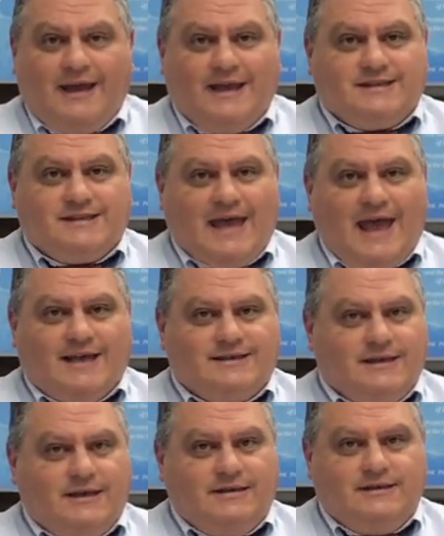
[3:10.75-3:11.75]
It's
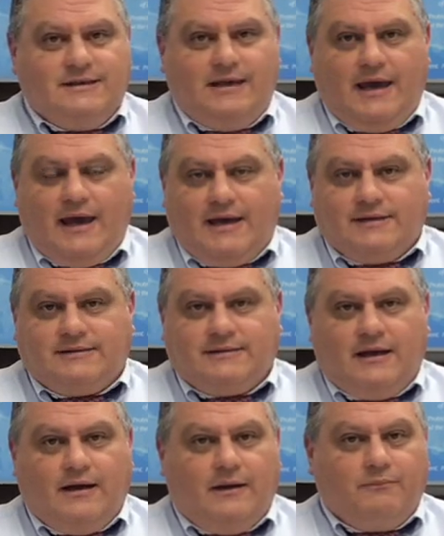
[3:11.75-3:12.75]
as easy as
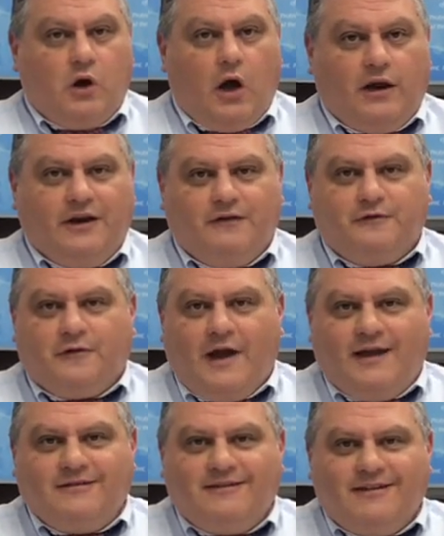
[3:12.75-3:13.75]
calling a
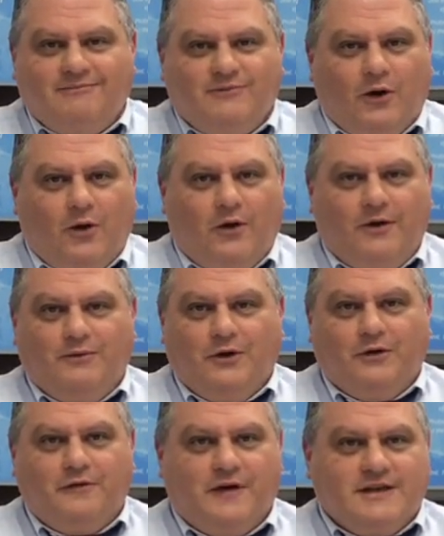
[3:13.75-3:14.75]
friend, or
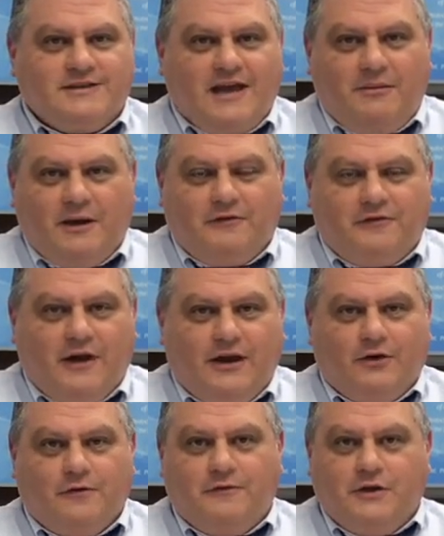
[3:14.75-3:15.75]
FaceTiming a
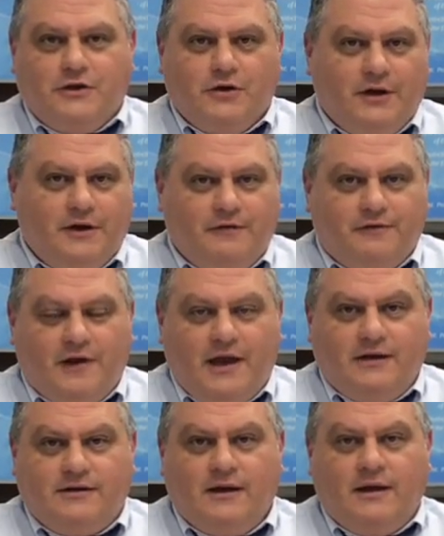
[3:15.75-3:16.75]
friend, or videoing a friend,